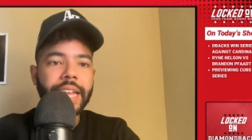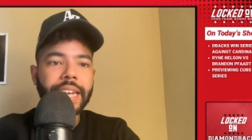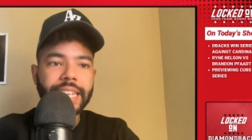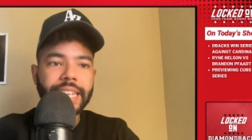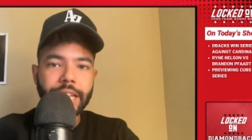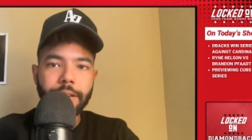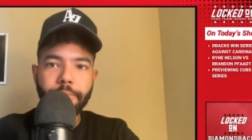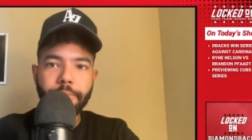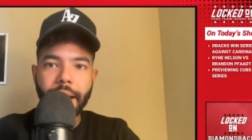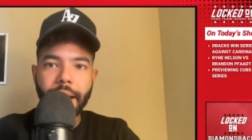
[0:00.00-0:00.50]

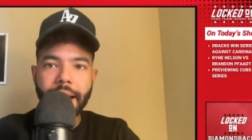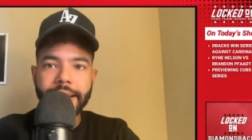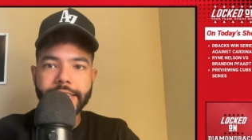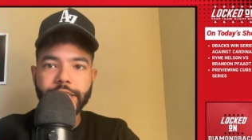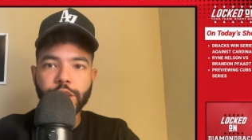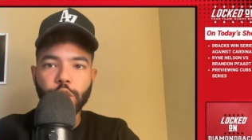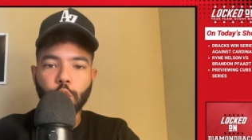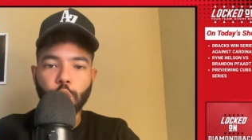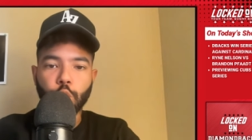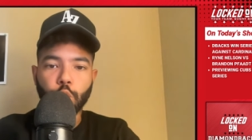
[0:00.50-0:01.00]

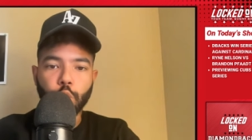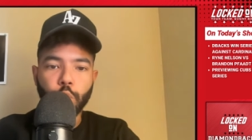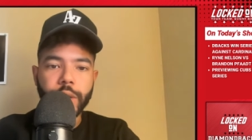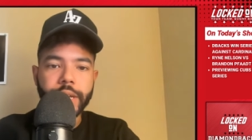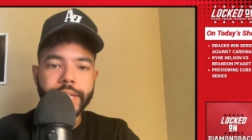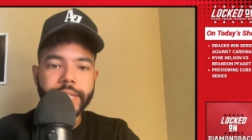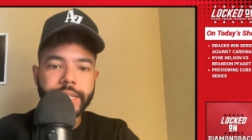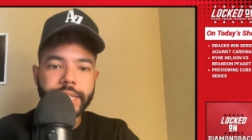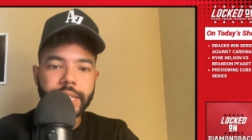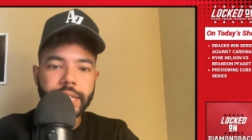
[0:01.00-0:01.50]
D-backs
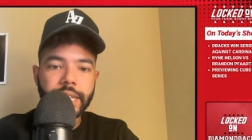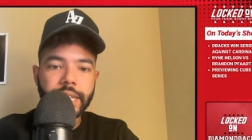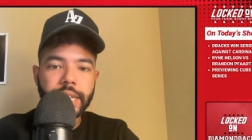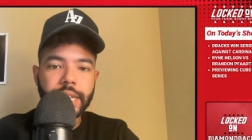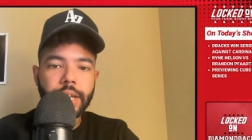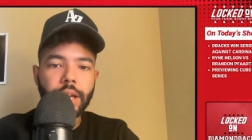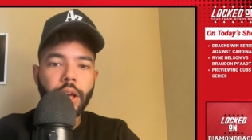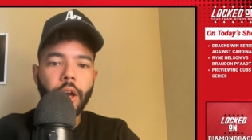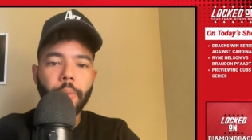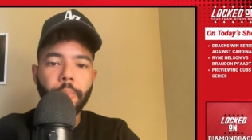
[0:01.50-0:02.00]

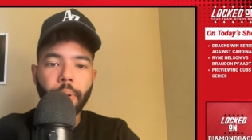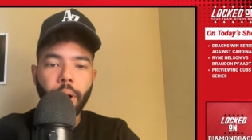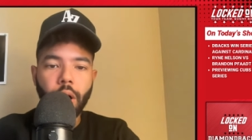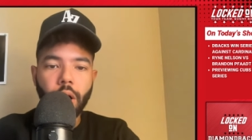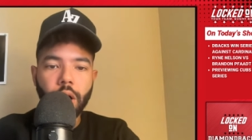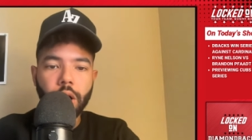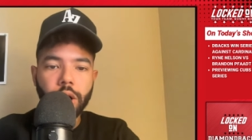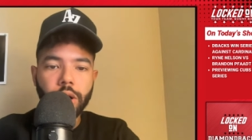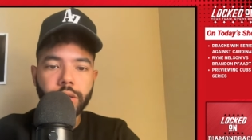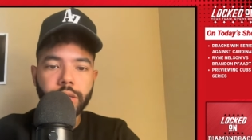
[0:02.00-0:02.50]
recently
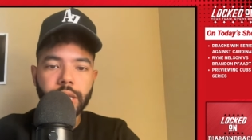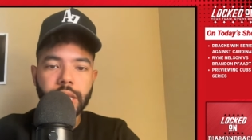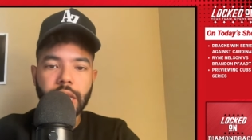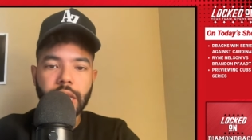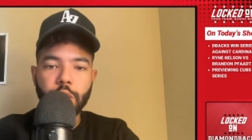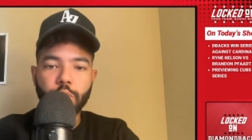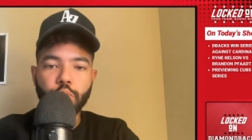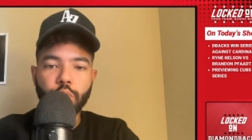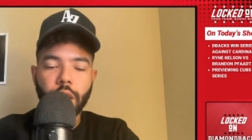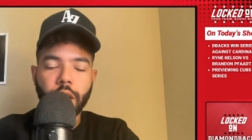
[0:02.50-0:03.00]
paused
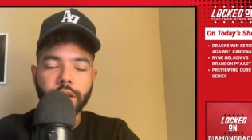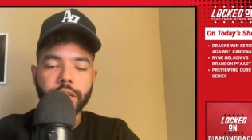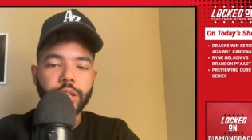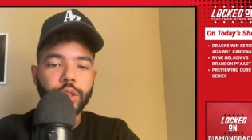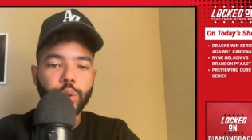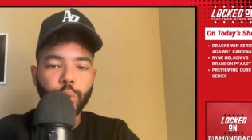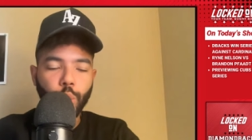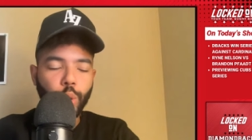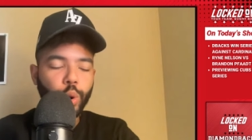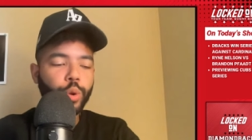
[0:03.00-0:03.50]
E-Rod's
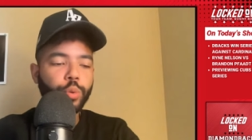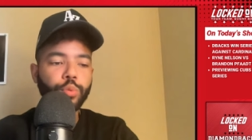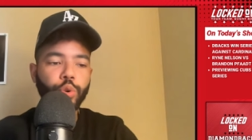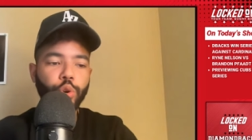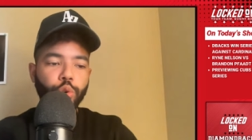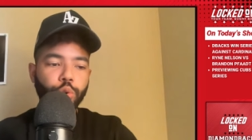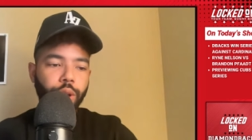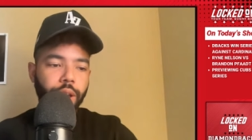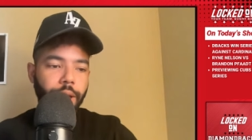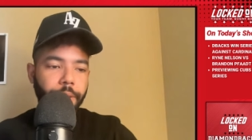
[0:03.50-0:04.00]
throwing
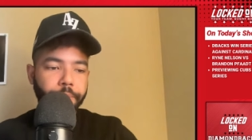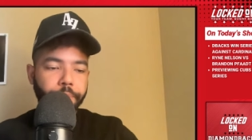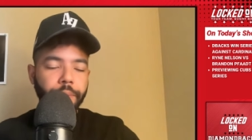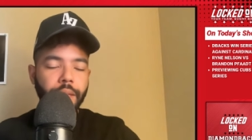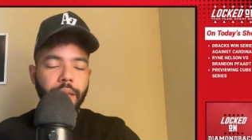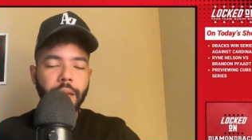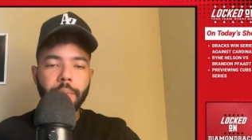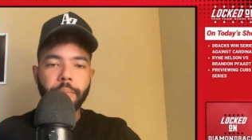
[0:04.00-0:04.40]
program,